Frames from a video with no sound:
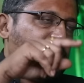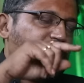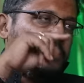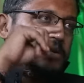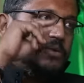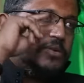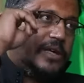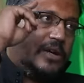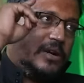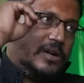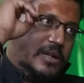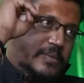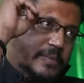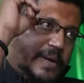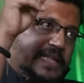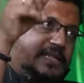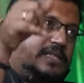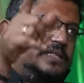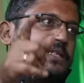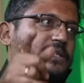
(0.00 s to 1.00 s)
Even you cannot
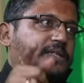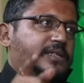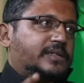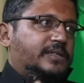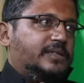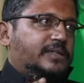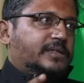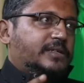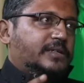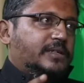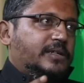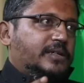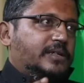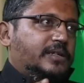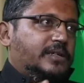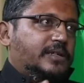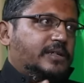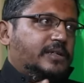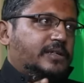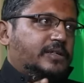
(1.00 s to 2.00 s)
imagine it.
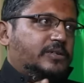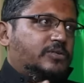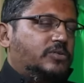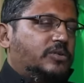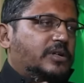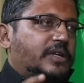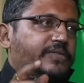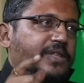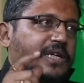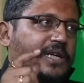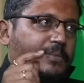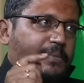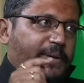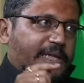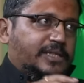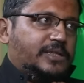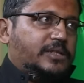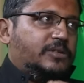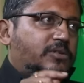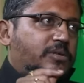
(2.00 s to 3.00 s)
You don't have the
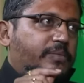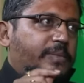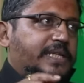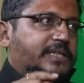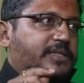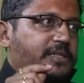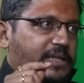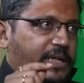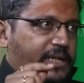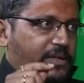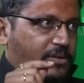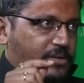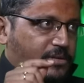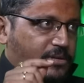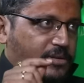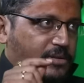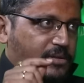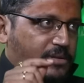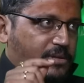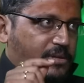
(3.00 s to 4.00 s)
capacity to imagine that
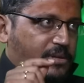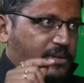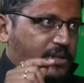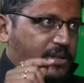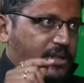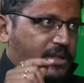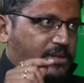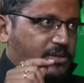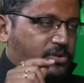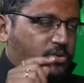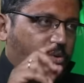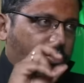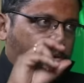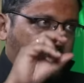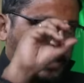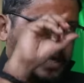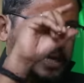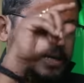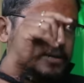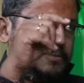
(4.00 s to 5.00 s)
also. It's so
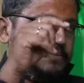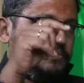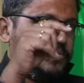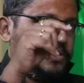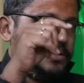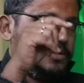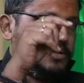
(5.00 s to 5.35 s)
rare.